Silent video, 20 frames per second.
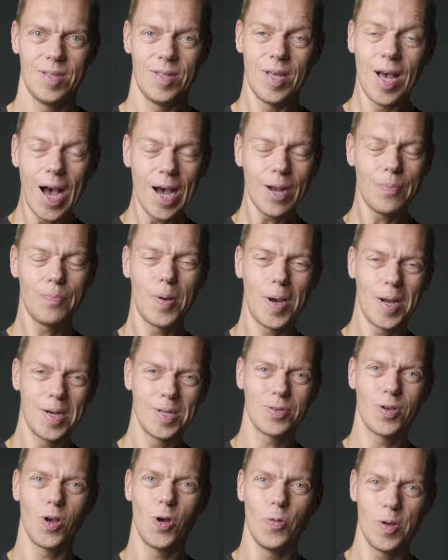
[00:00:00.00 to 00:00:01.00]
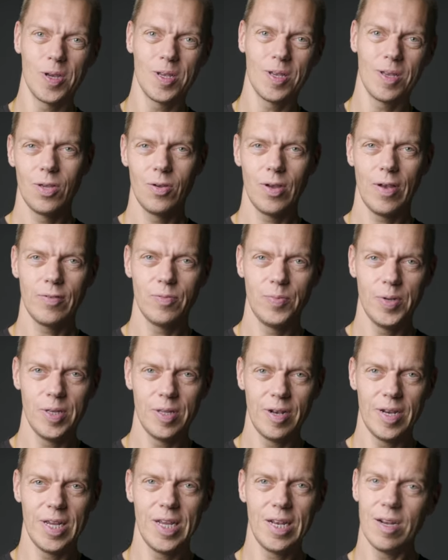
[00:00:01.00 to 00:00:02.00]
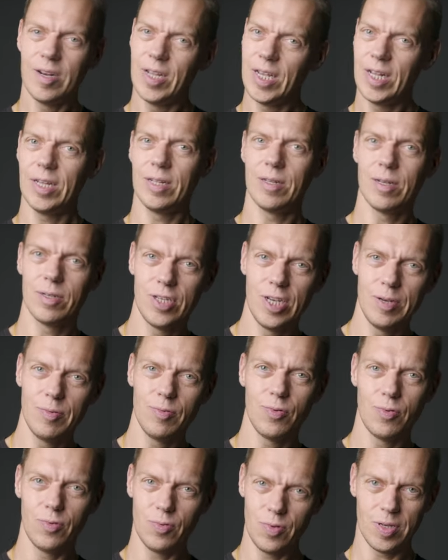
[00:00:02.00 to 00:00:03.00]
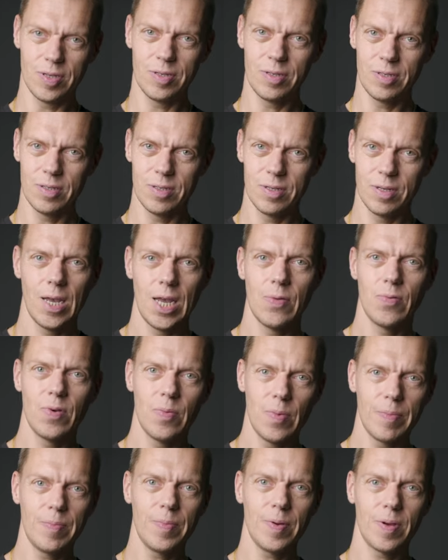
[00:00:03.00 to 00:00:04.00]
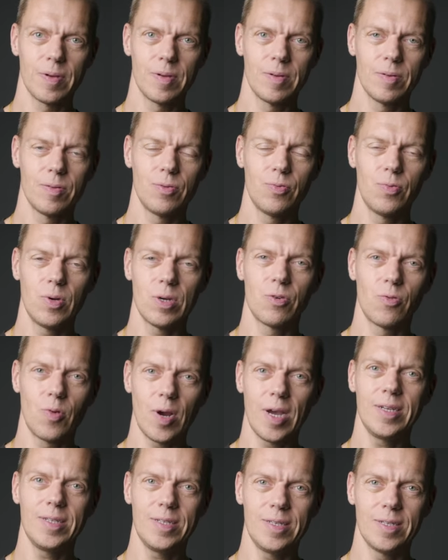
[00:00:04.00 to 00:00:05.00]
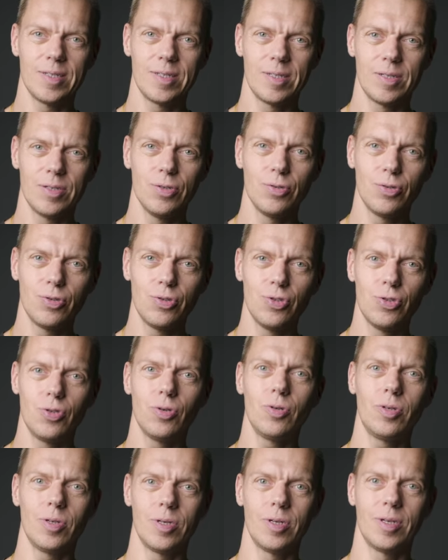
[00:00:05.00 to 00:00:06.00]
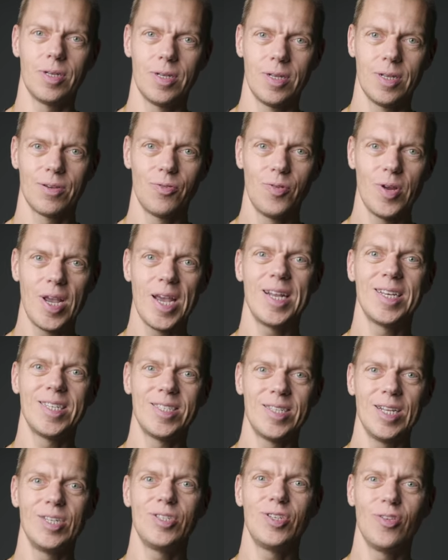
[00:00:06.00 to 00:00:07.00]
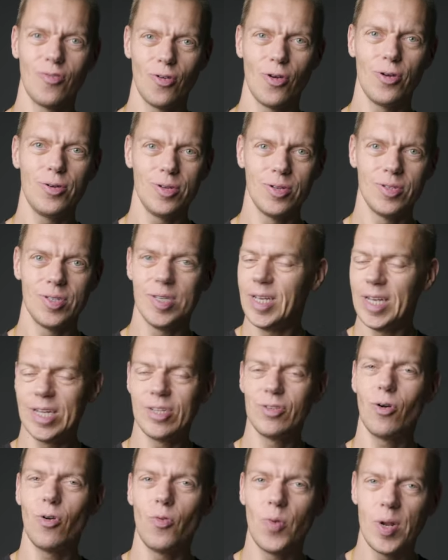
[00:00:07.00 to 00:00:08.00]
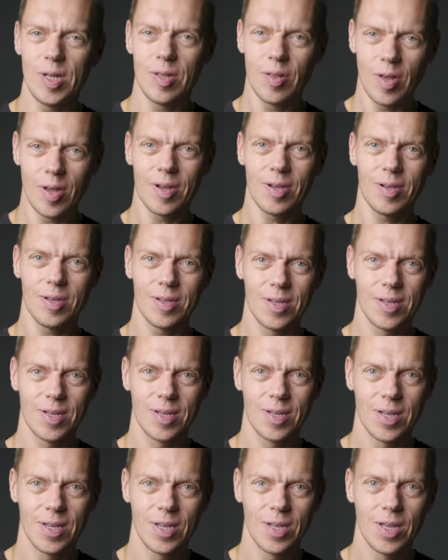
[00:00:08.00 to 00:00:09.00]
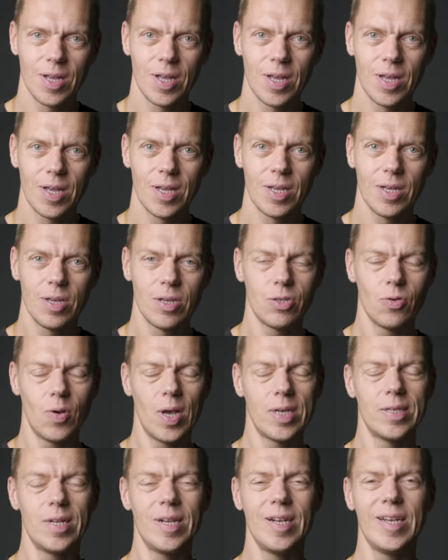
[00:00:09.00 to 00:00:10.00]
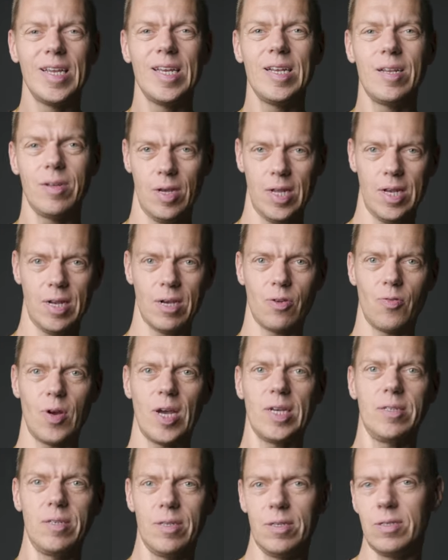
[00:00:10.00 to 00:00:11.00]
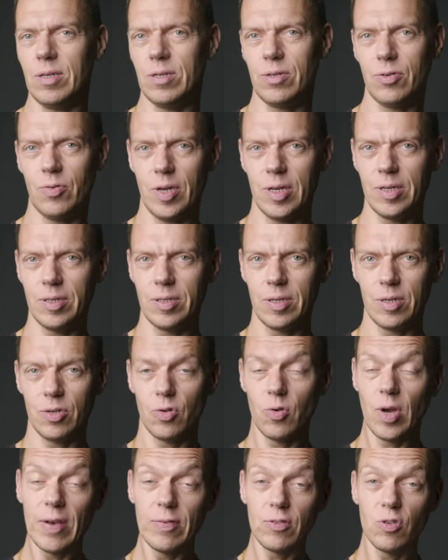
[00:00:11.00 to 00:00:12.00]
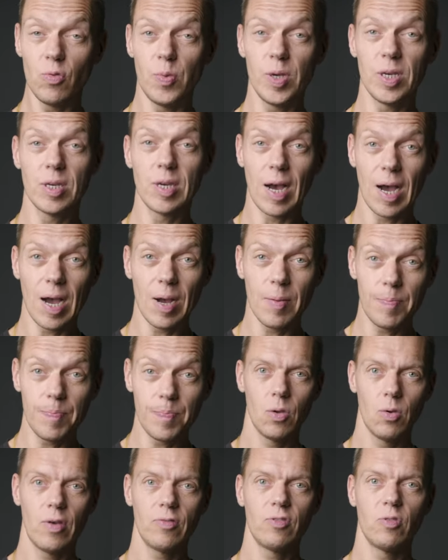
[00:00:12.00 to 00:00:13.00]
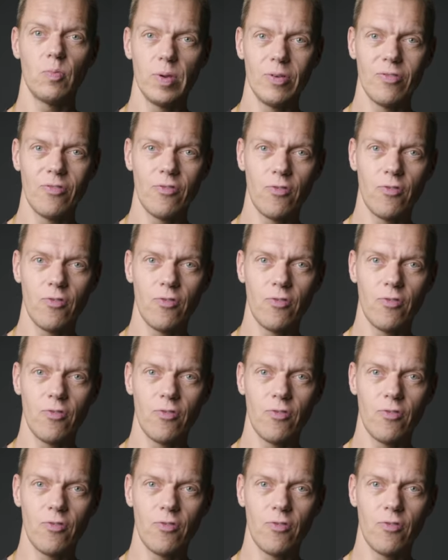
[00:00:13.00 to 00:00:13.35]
the hard part is coming. You have to be the leader leading the team through this. And remember, through a crisis, you shouldn't create a sense of urgency. It's already there. So, as a leader in a crisis situation, you have to be calm, you have to be